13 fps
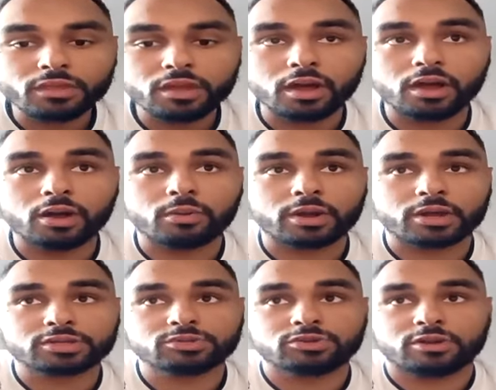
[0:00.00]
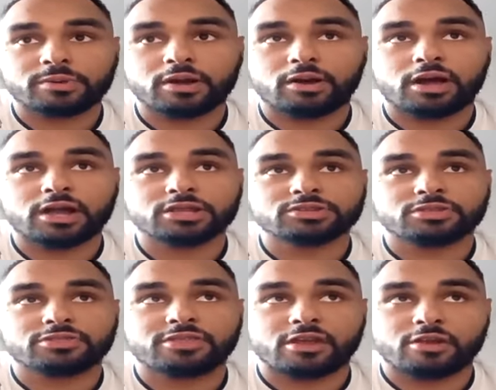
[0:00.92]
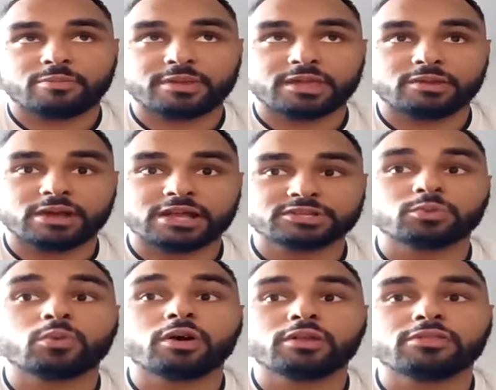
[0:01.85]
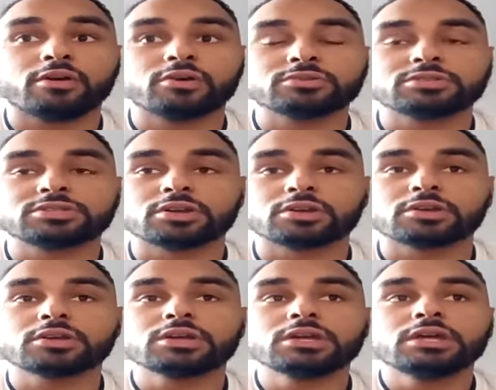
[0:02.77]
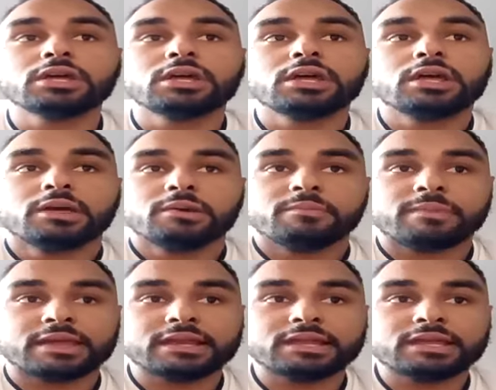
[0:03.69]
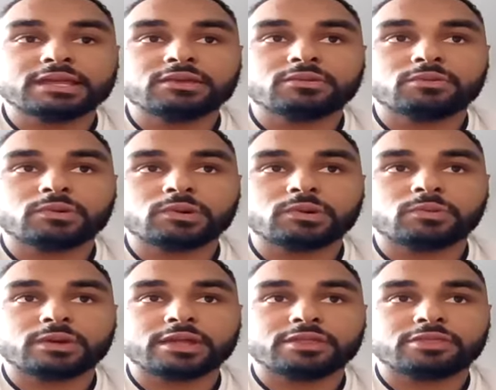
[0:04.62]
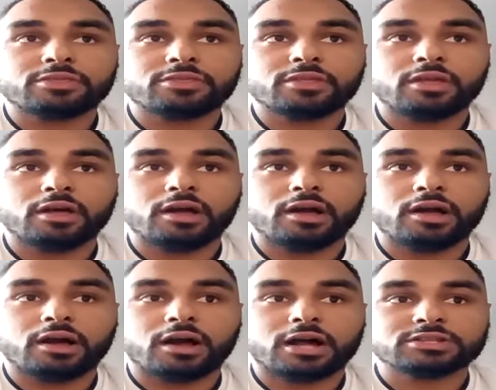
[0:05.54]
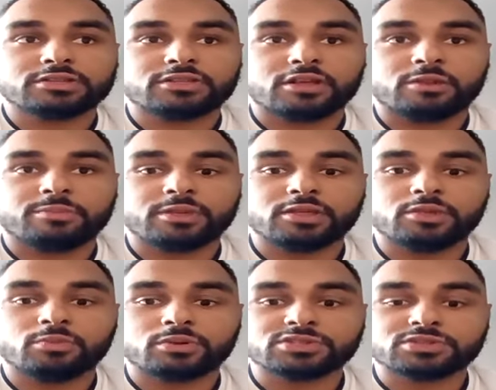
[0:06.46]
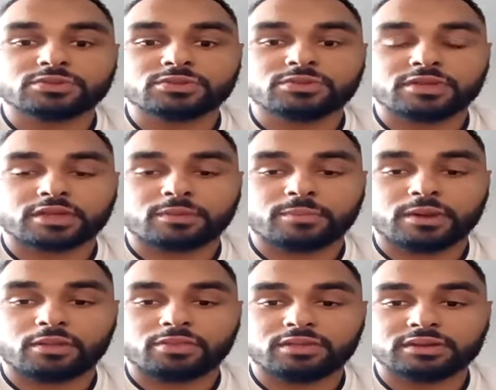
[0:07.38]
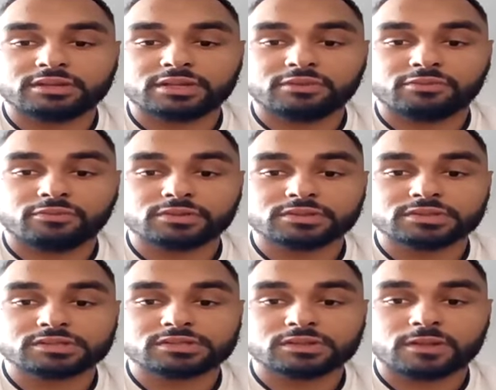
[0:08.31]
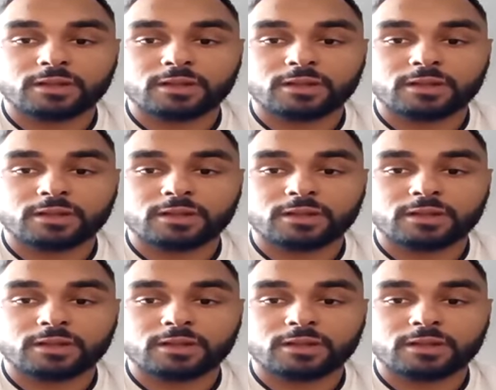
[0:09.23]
we're going to talk about hydrotherapy as one of those. So mainly with hydrotherapy, you want to think about the different